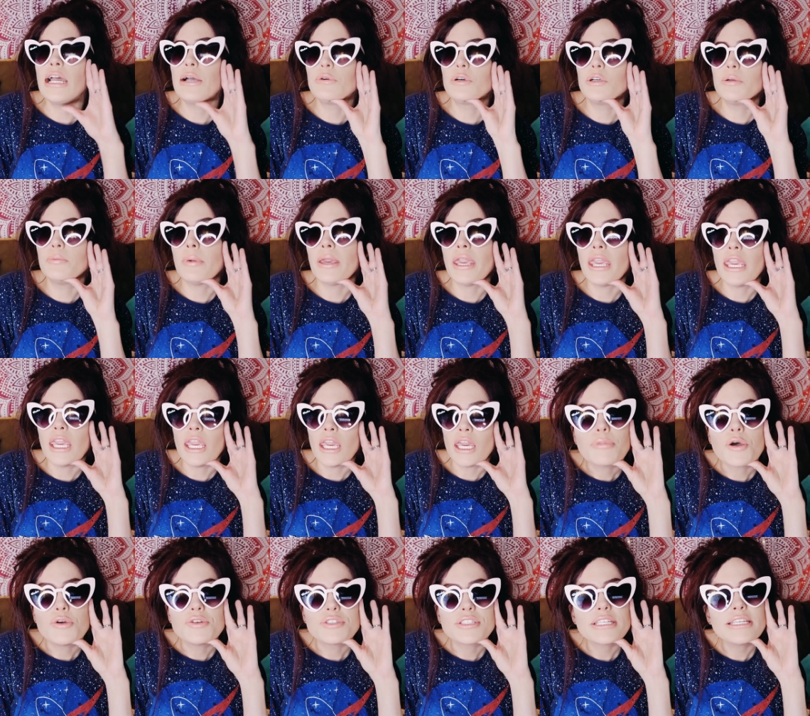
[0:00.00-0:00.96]
I will be
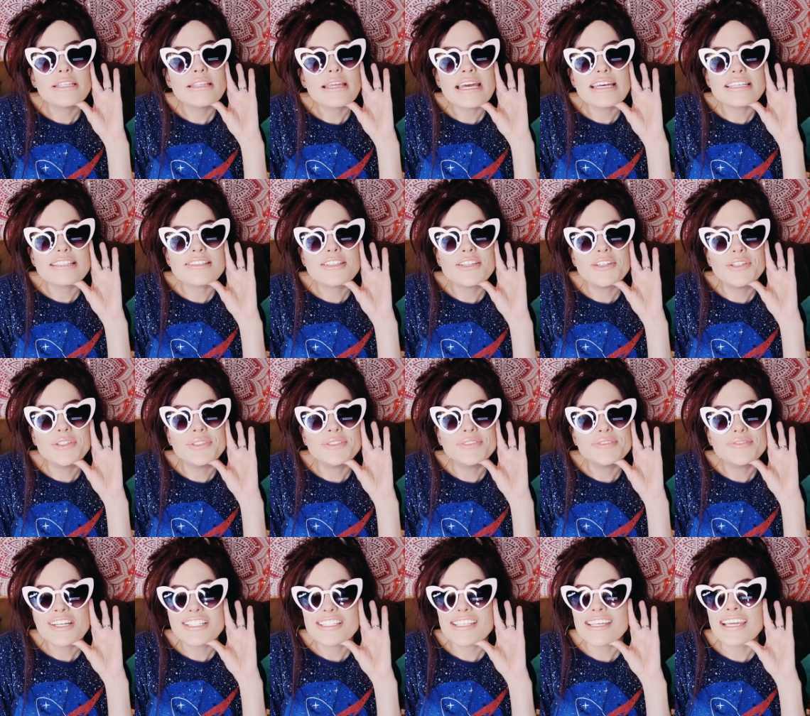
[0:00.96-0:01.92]
posting that
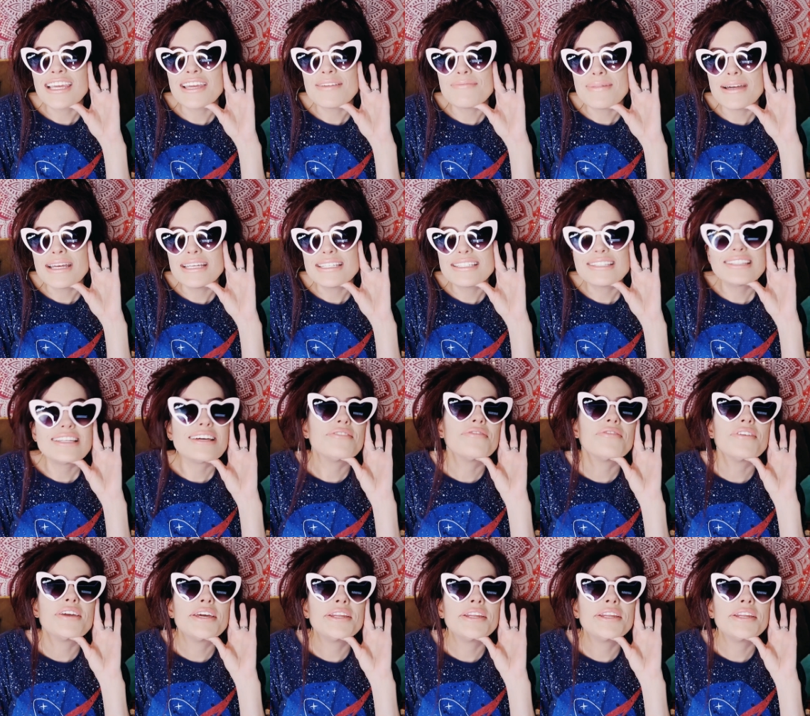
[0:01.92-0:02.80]
soon once I get my stuff